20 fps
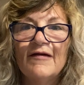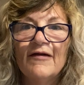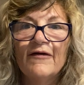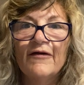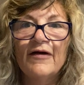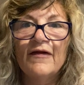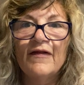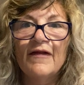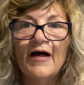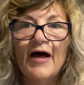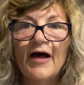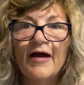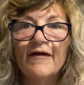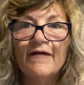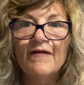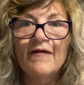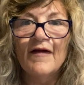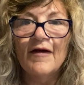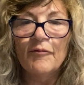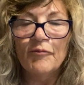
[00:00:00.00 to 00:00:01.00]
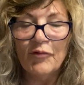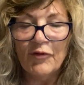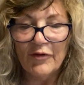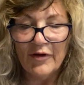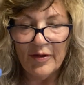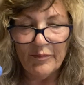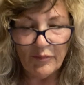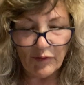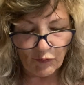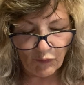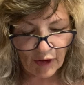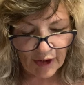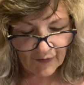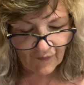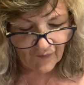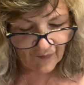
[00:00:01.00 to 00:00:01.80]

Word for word: look at that, isn't that pretty? But wait